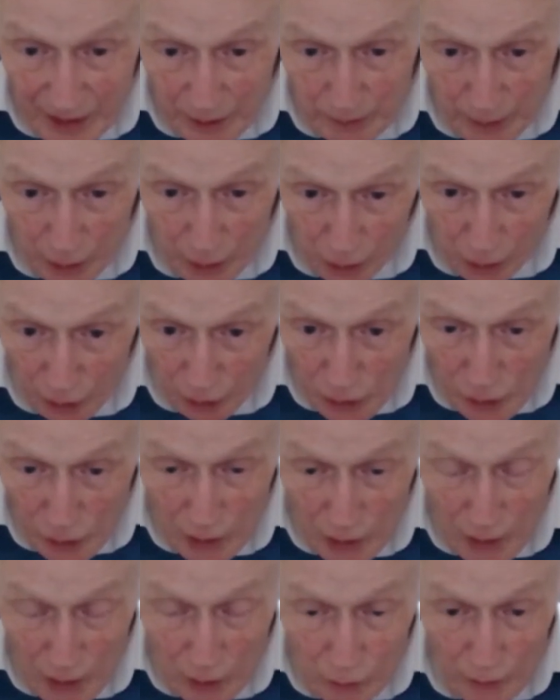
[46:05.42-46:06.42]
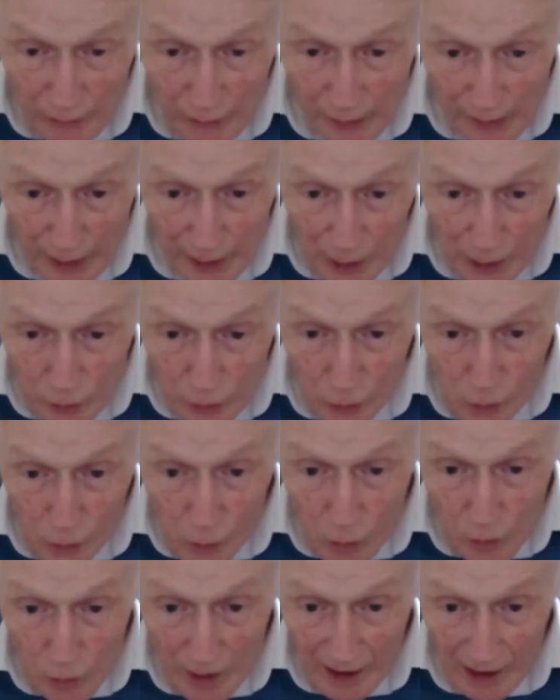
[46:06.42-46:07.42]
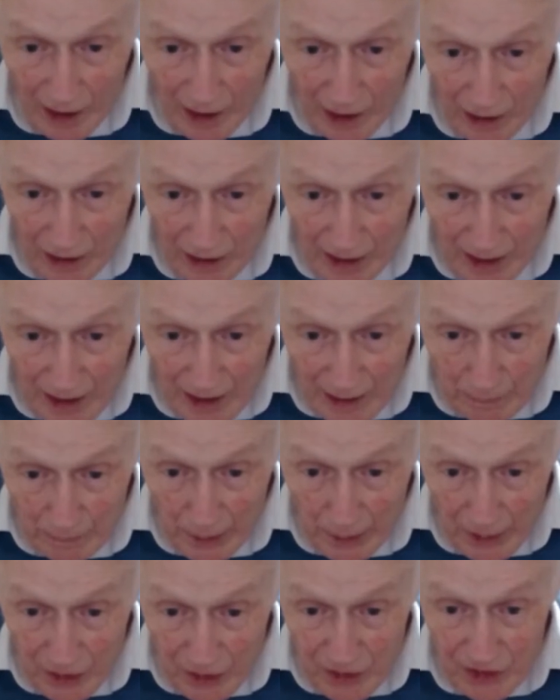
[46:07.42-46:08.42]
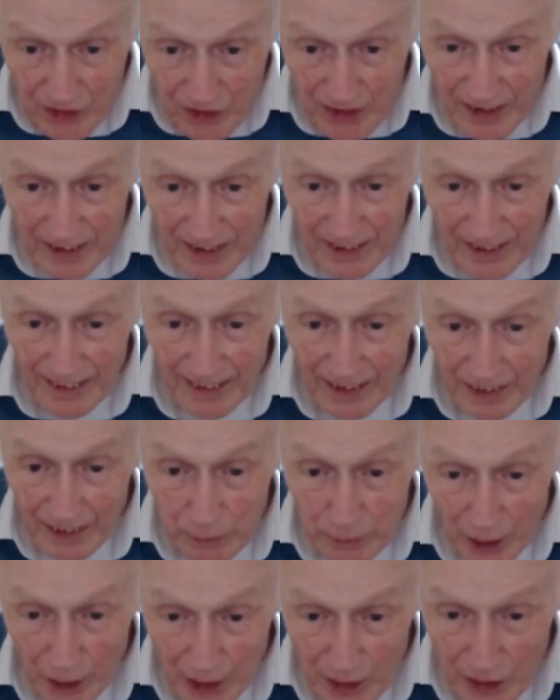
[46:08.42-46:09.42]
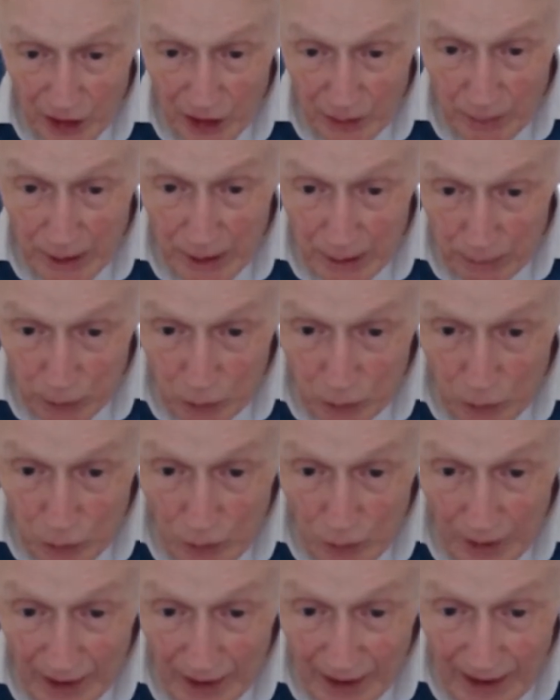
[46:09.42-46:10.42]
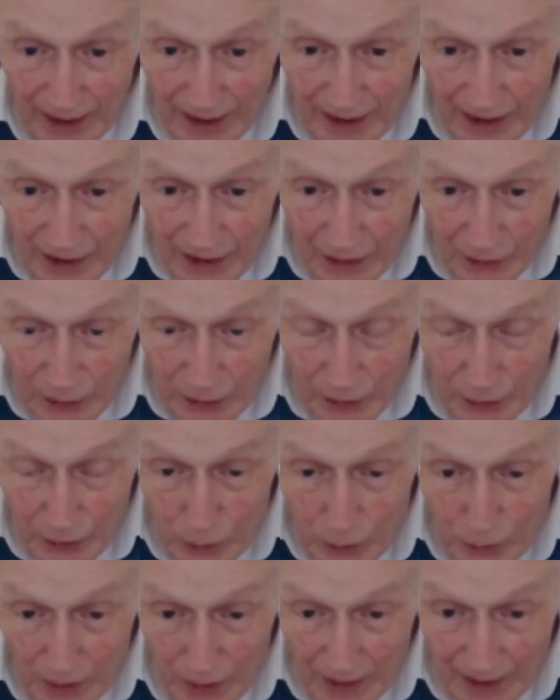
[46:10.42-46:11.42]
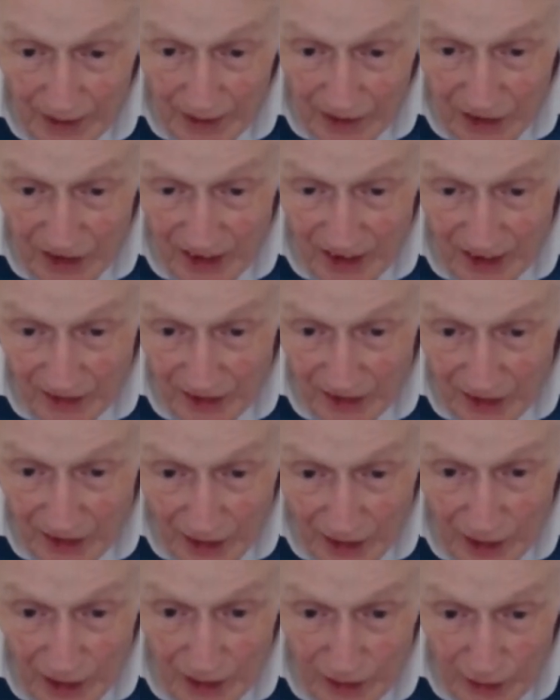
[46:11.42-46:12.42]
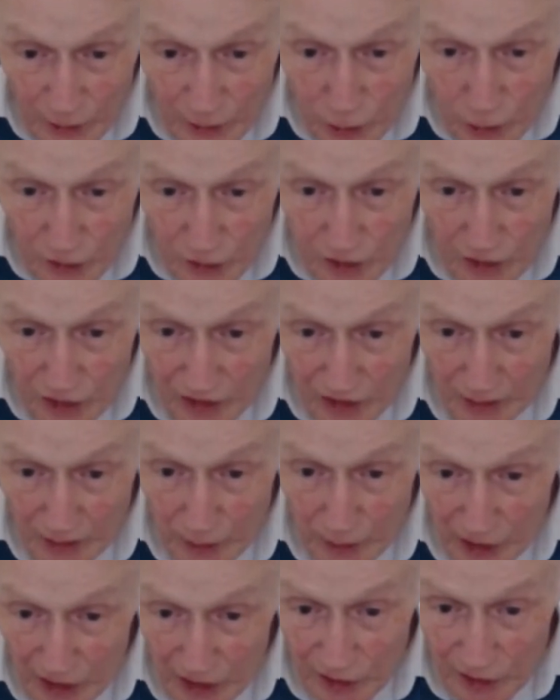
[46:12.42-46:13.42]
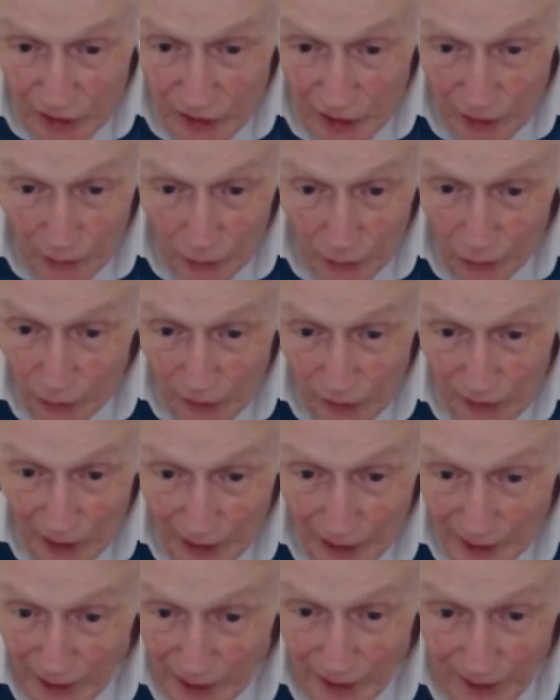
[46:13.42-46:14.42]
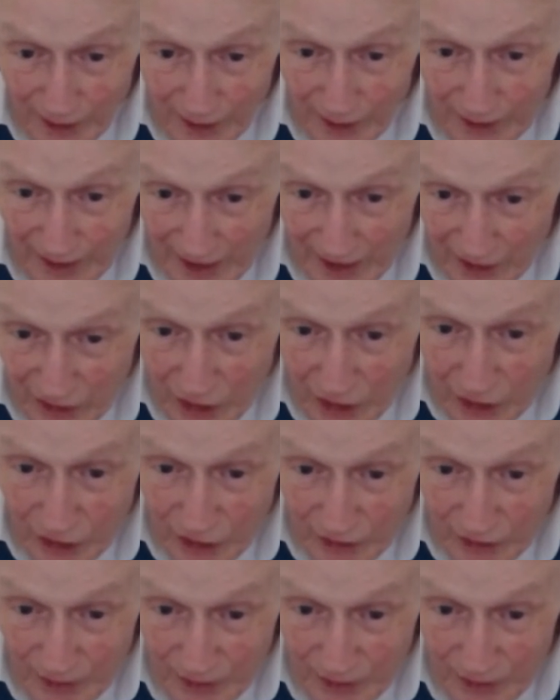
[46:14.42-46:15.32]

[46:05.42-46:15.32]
because we've allowed all our best and brightest people to study useless subjects, not like classics,